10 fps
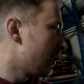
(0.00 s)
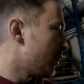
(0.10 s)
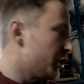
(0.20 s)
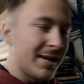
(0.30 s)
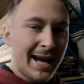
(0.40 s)

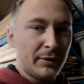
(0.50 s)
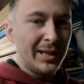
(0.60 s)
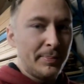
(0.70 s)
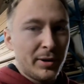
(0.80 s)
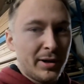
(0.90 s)
You can't really
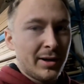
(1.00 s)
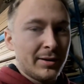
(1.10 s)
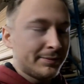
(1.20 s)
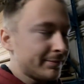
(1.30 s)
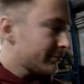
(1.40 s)
put a
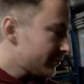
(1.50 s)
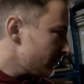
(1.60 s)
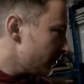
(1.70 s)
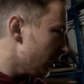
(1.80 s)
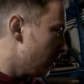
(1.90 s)

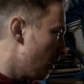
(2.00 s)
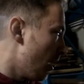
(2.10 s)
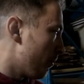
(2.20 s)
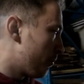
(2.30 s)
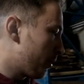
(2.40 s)

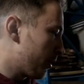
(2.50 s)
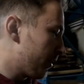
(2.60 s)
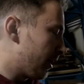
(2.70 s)
put a